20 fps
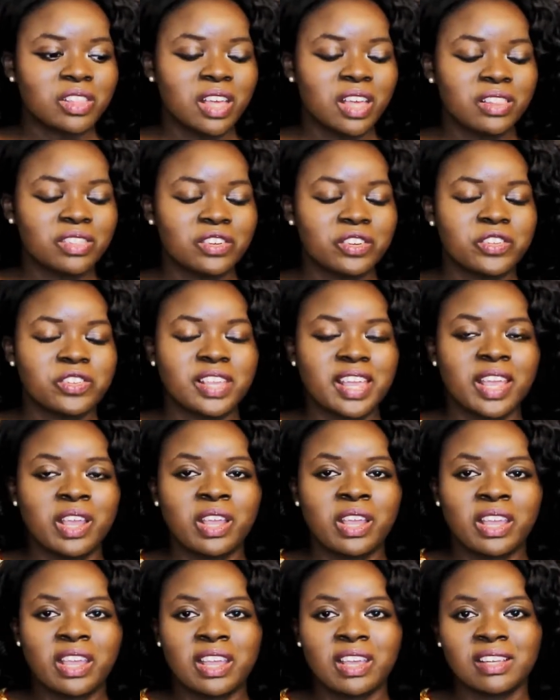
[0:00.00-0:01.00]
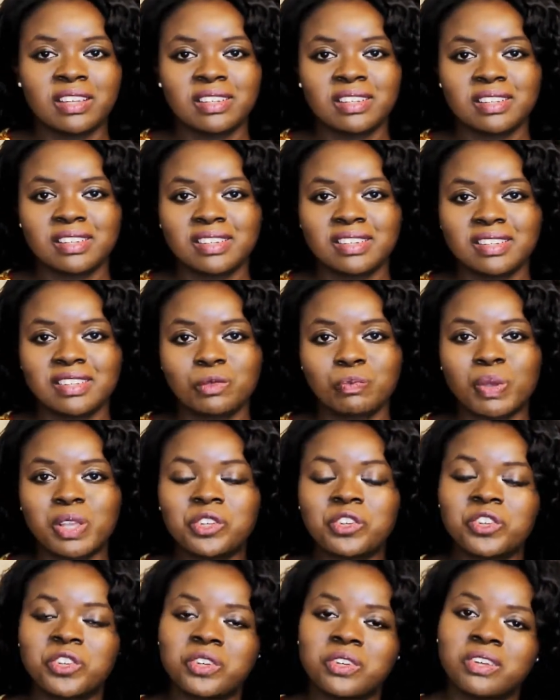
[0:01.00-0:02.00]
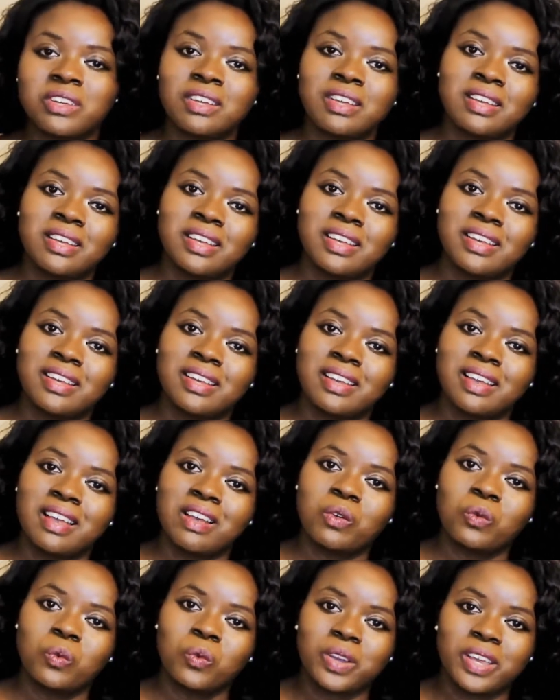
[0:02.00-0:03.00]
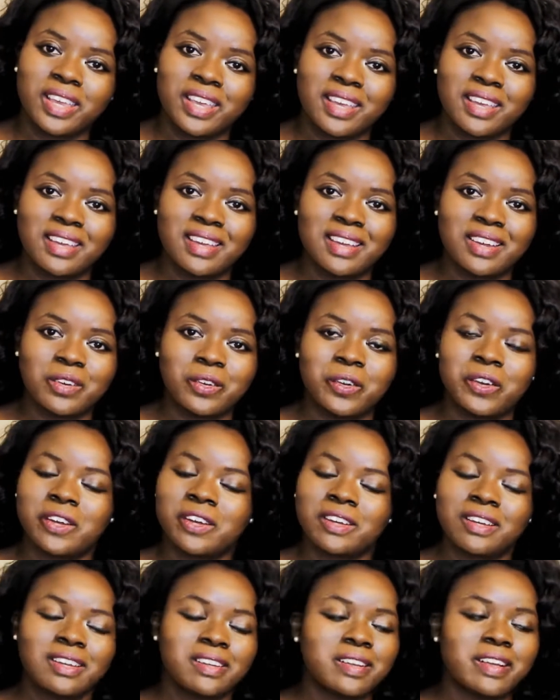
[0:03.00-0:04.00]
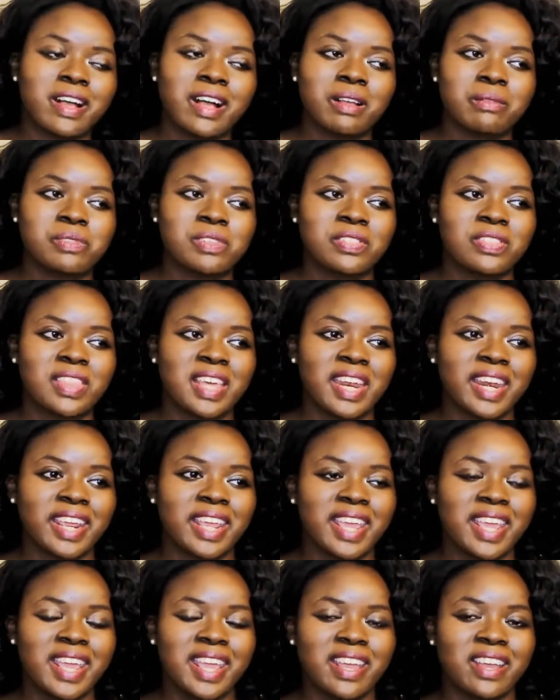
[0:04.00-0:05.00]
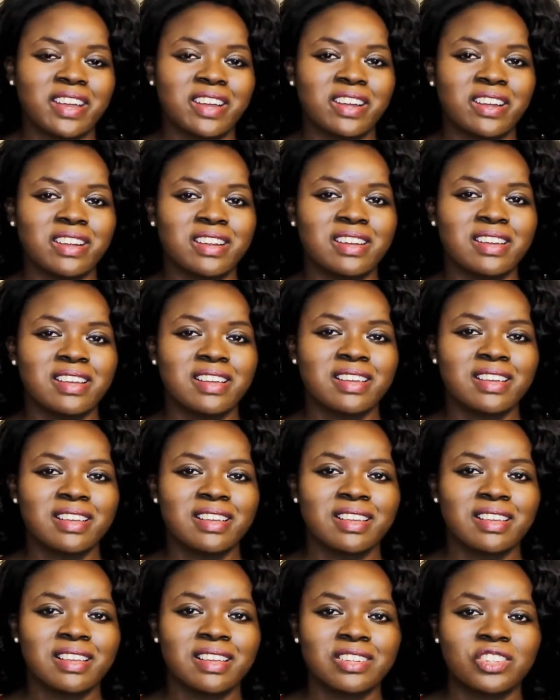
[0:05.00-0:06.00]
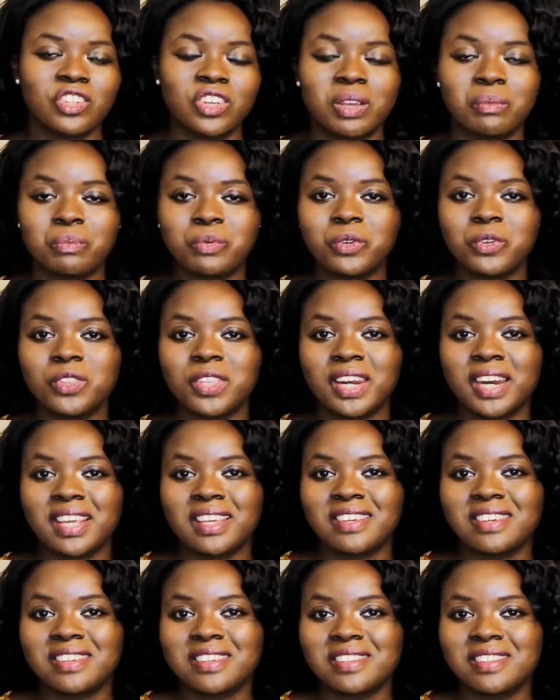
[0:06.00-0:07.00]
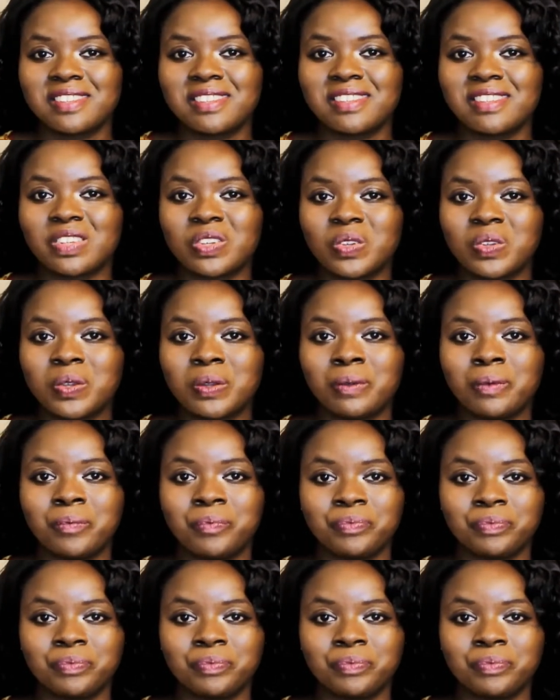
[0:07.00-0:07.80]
there's a special wig or synthetic hair shampoo that I use to,